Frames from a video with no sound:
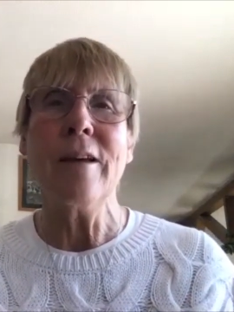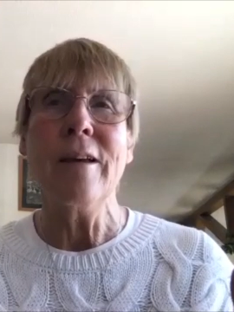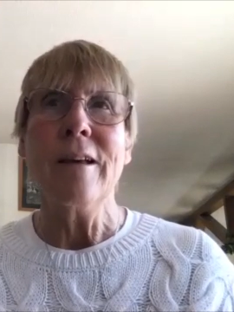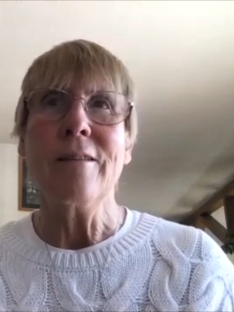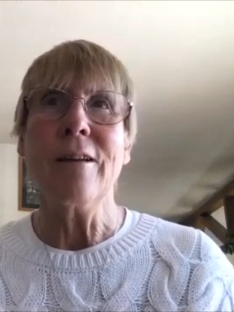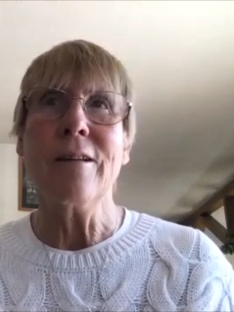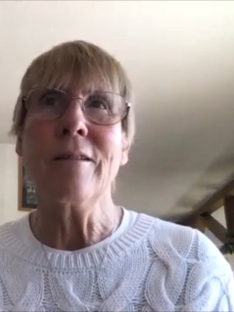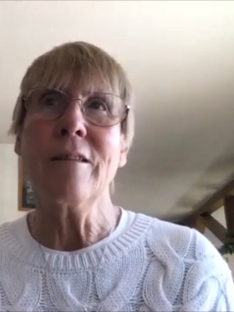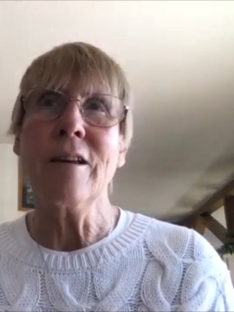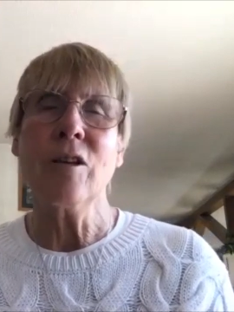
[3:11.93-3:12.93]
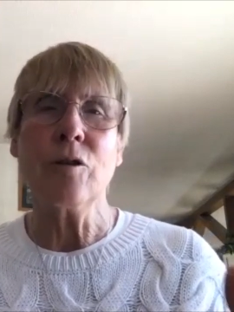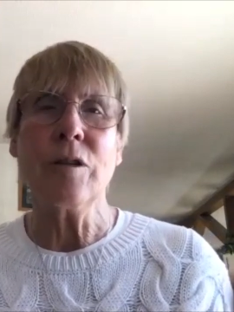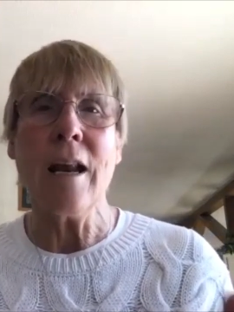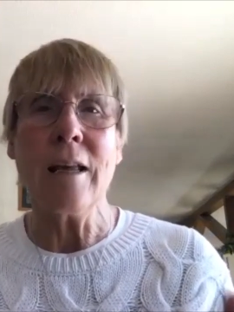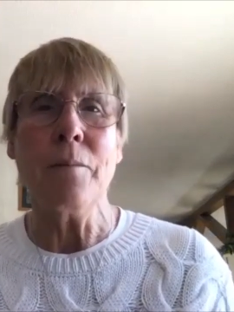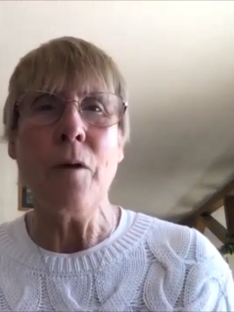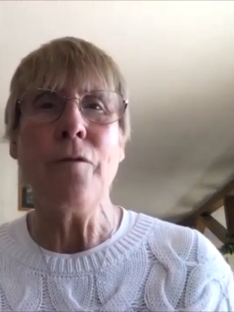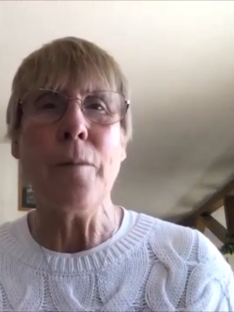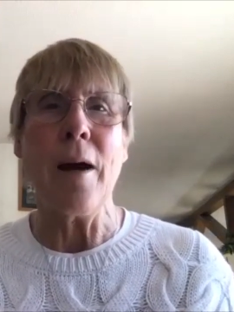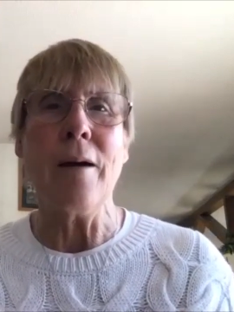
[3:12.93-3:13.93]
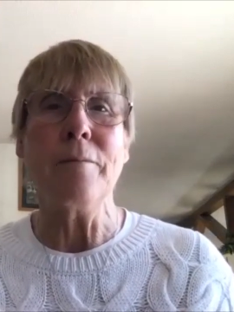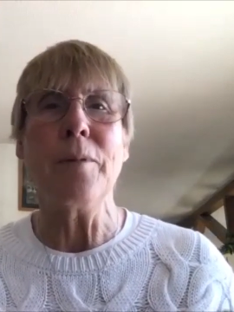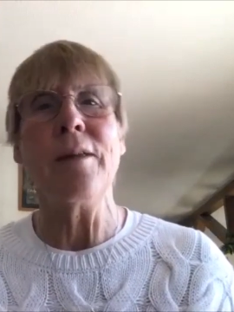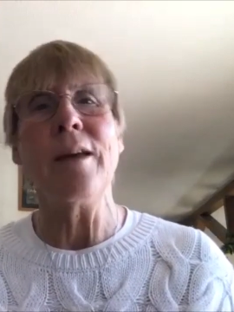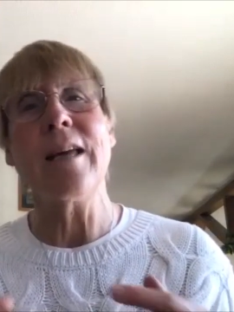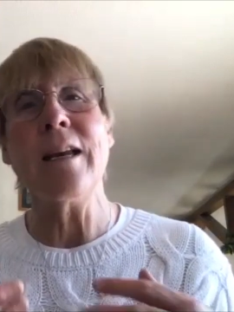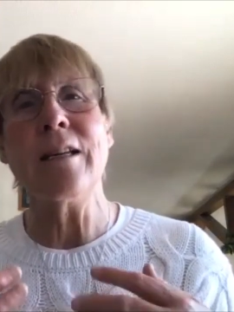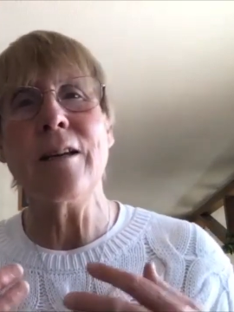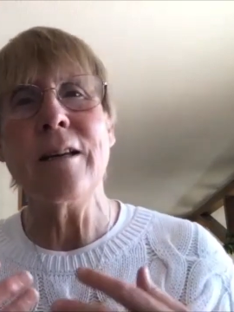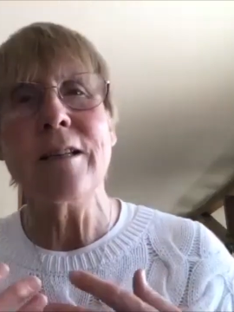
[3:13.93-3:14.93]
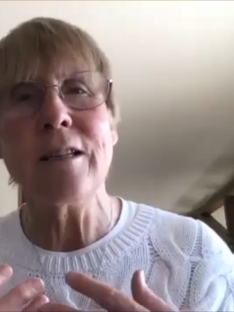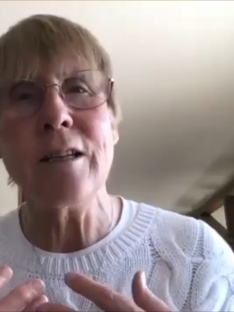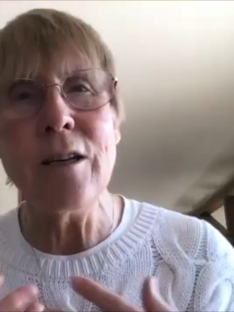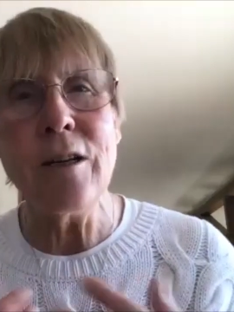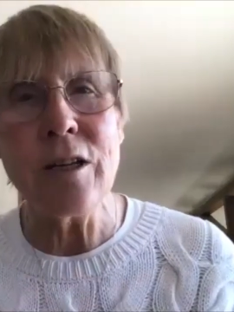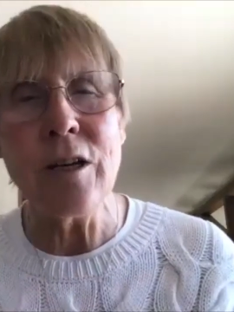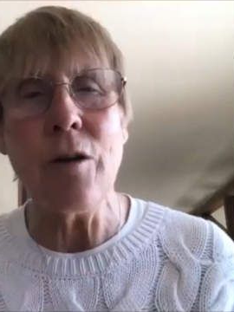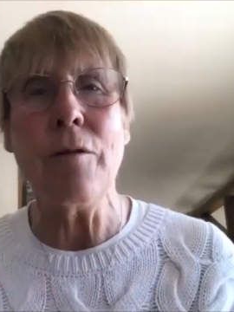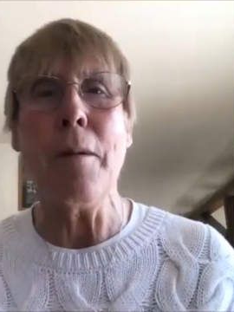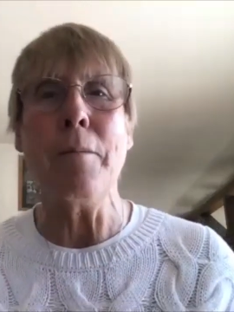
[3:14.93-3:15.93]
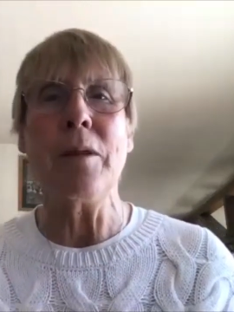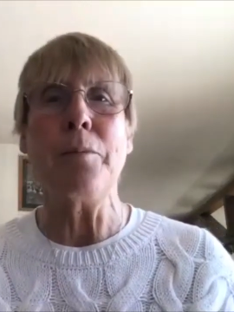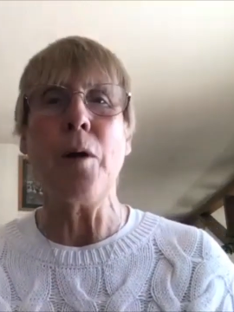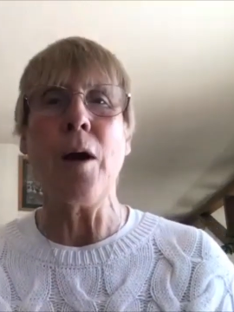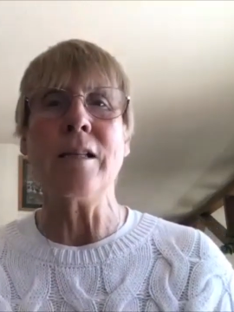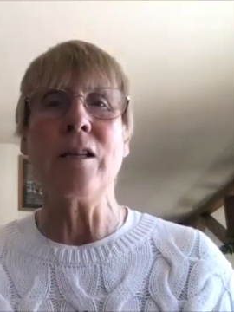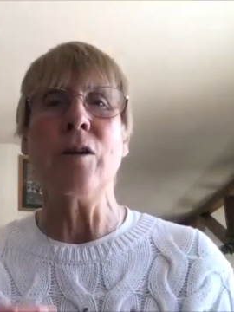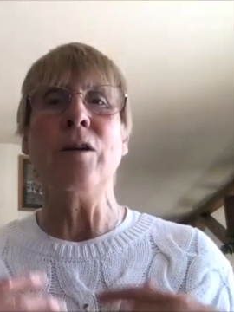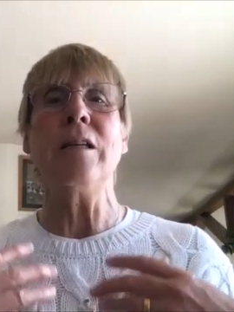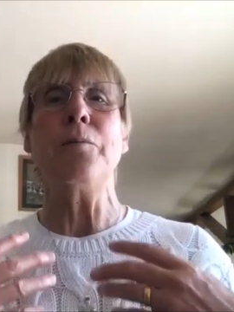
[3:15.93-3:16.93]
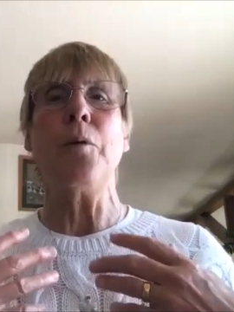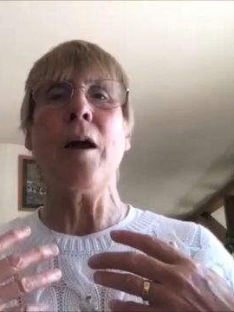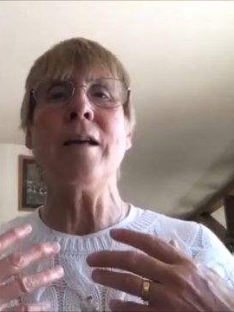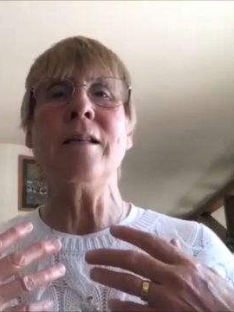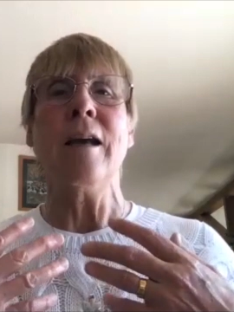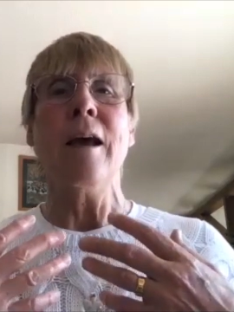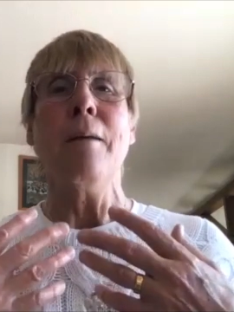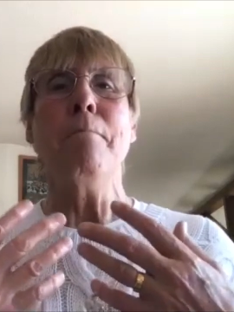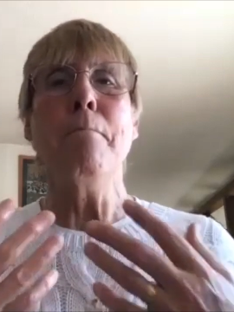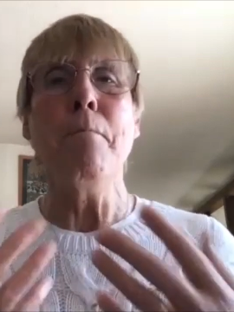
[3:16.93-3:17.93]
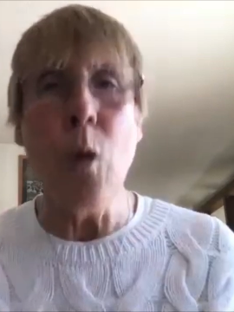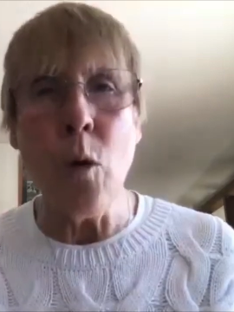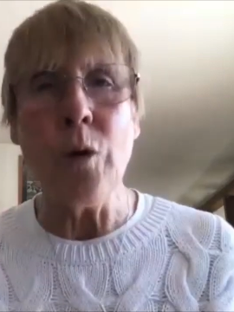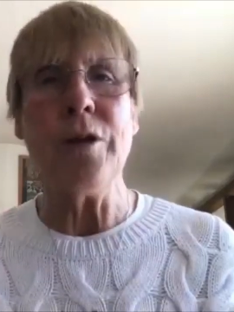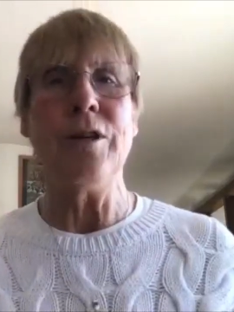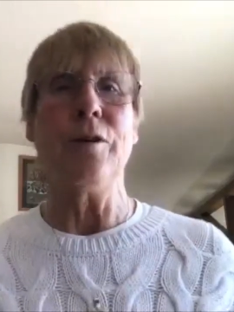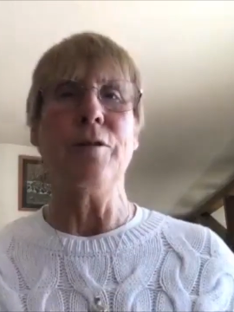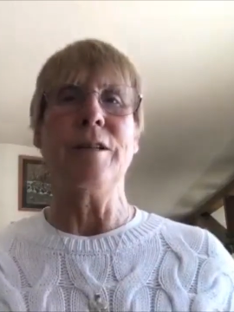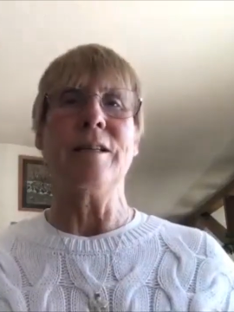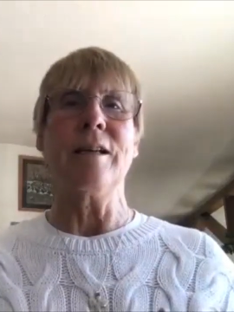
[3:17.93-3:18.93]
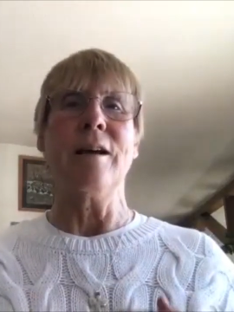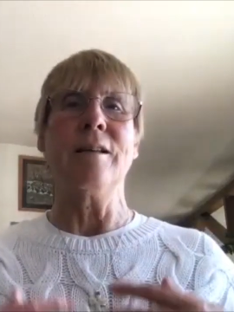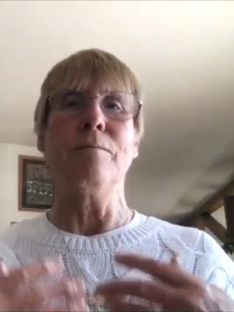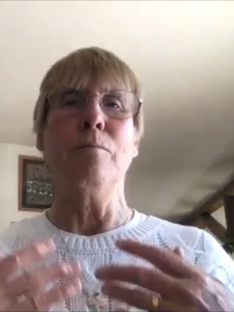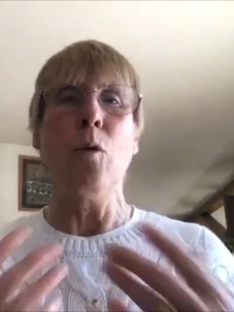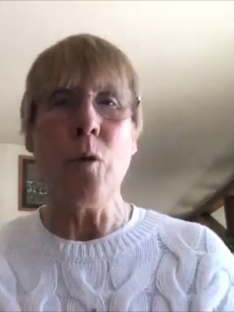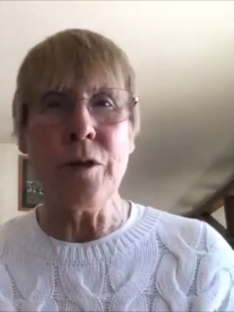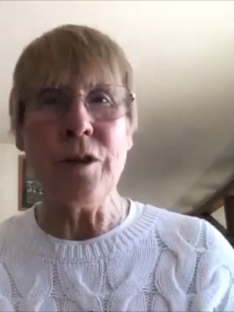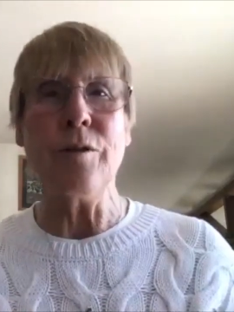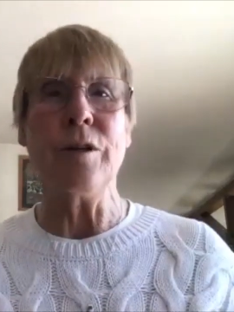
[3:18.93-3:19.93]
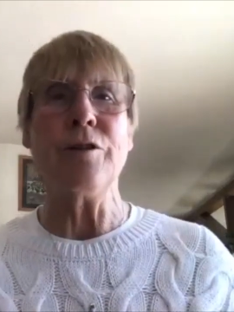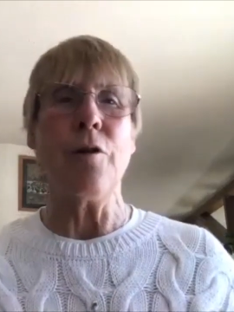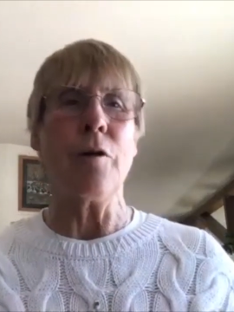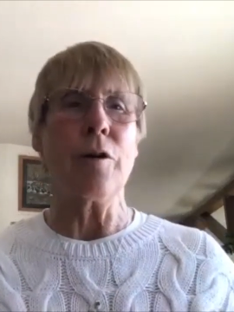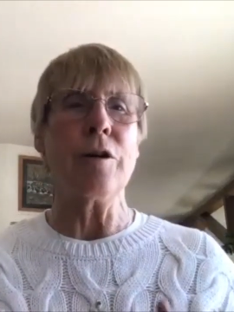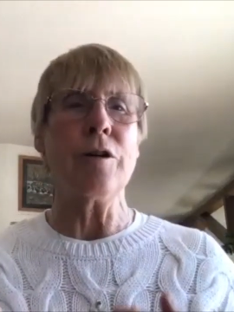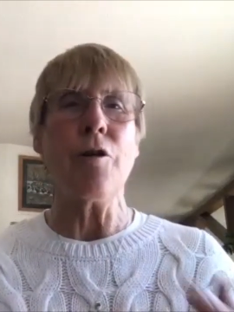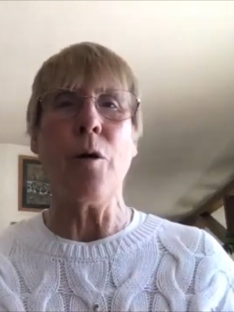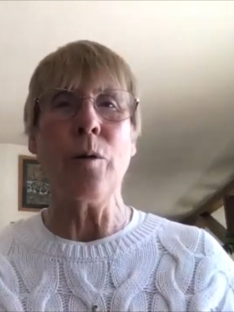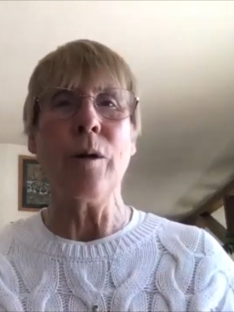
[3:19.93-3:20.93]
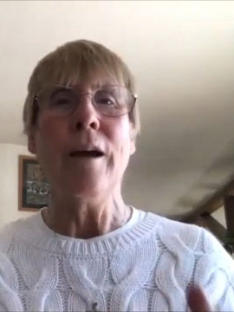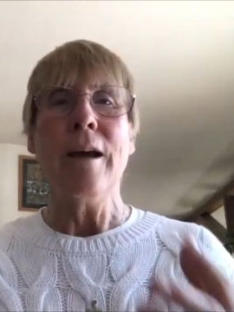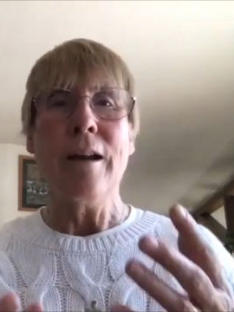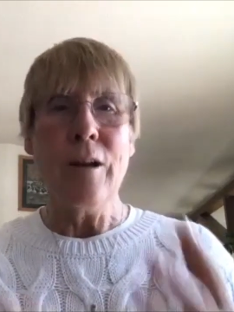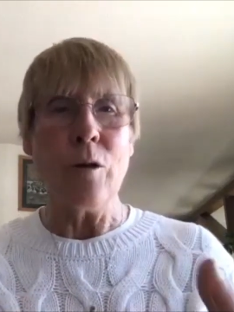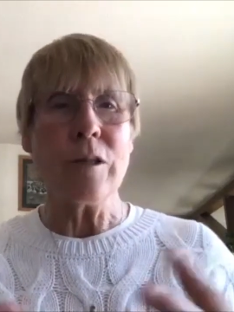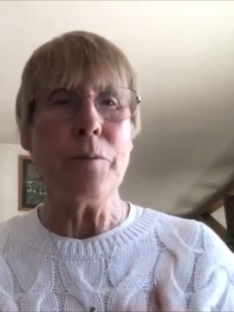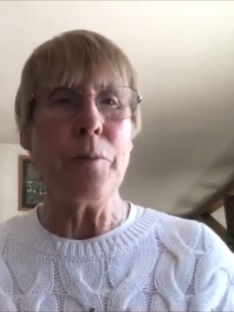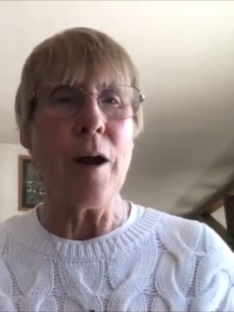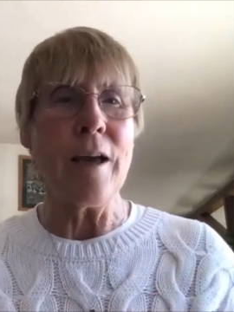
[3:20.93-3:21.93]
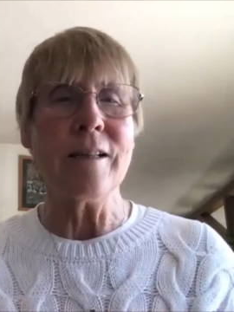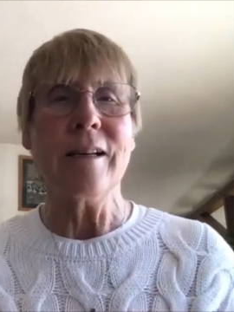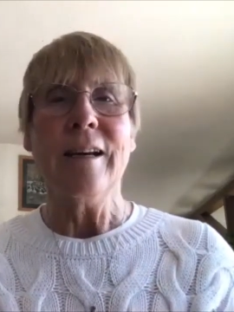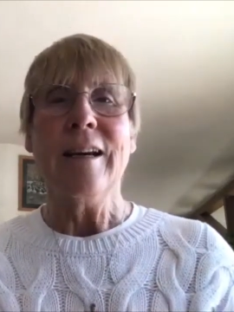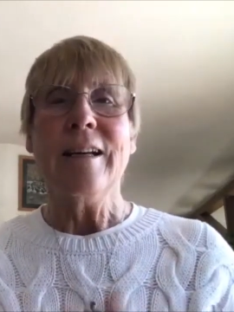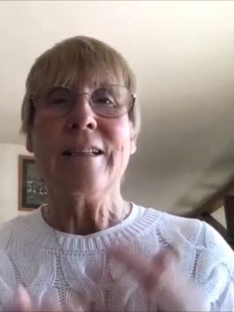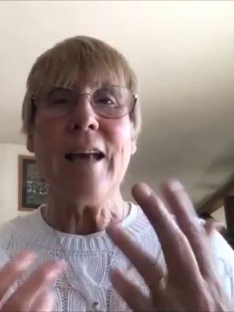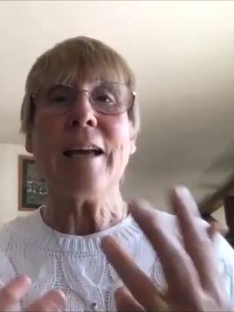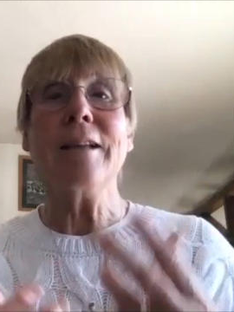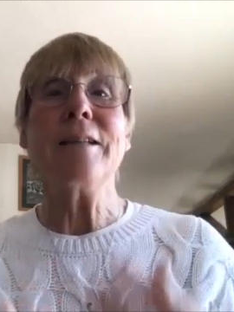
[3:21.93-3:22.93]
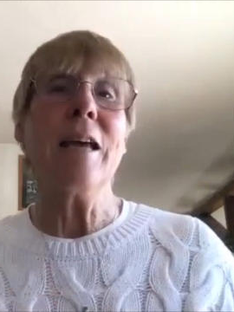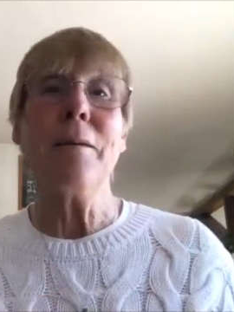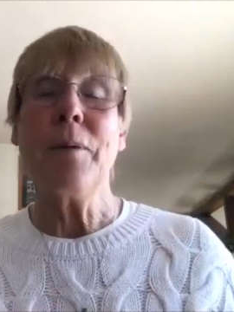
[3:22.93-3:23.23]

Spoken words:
the things you're telling them off about, but they tend to not remember the praise. So you need to praise more than you criticize, more than you control. Lots of praise. Second tip,